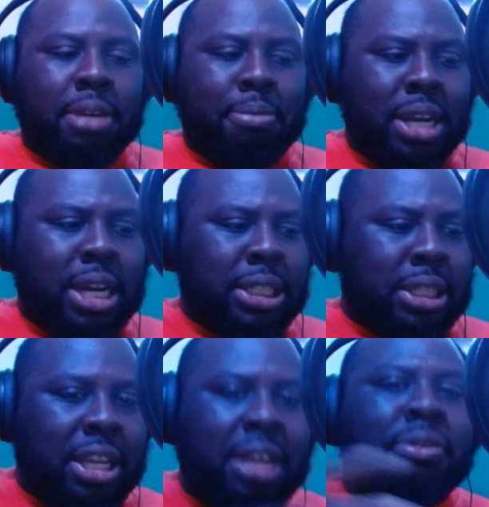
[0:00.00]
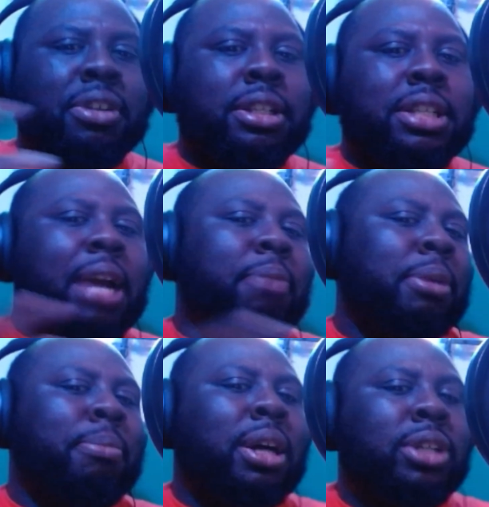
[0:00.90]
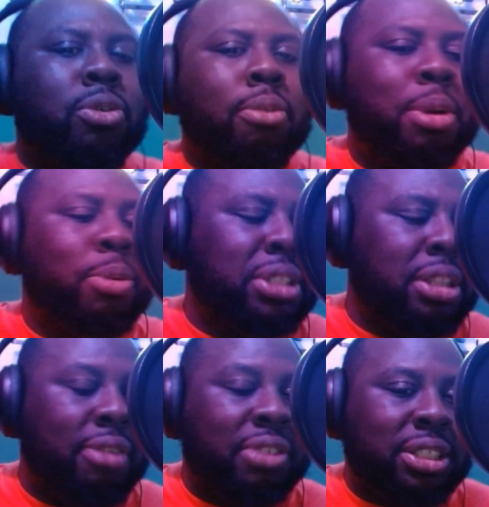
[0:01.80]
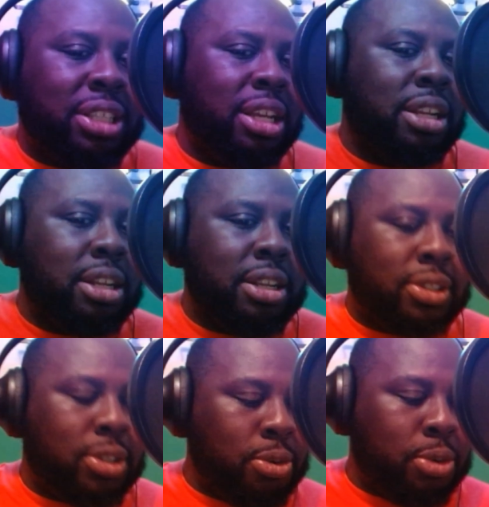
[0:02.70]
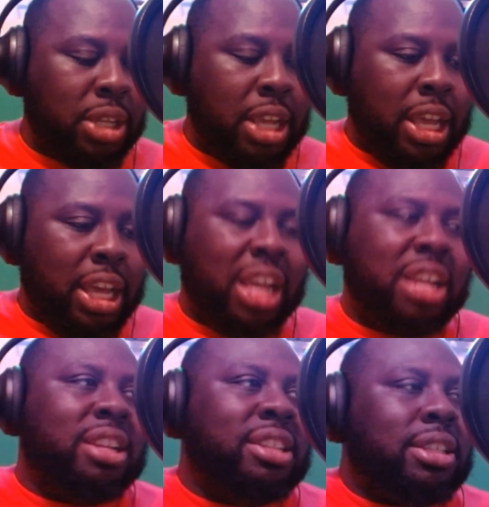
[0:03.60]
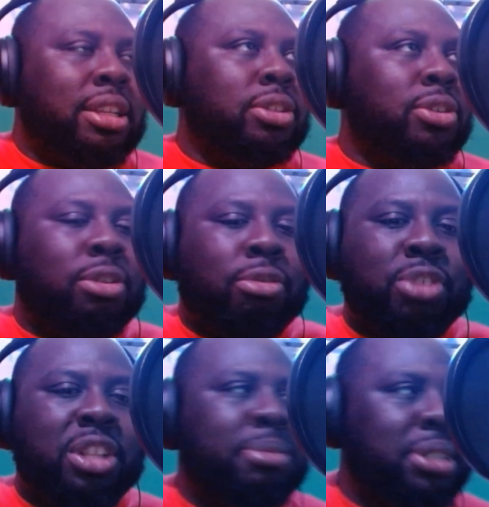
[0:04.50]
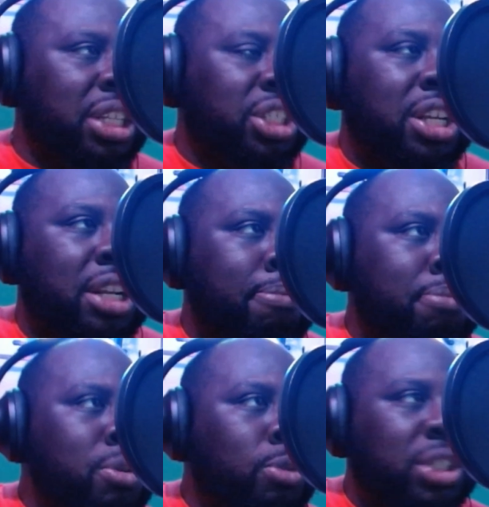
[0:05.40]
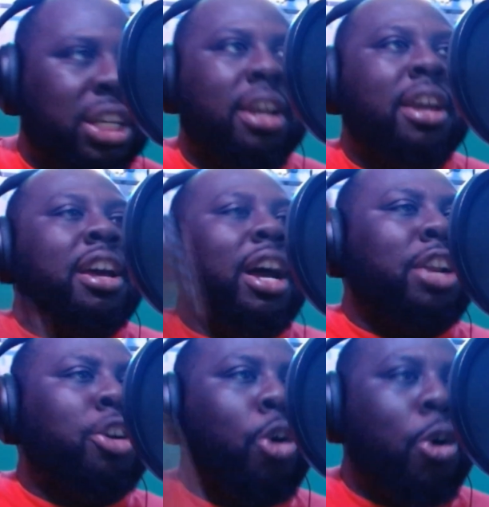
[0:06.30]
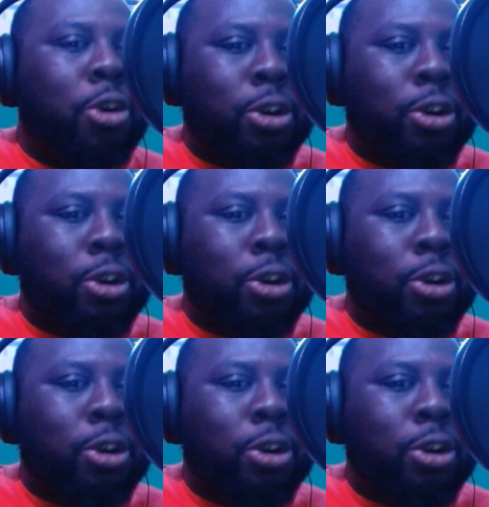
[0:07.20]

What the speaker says: because even the time when Max Romeo wasn't even singing in this tune, and you're listening to the rhythm section and the music and the Congo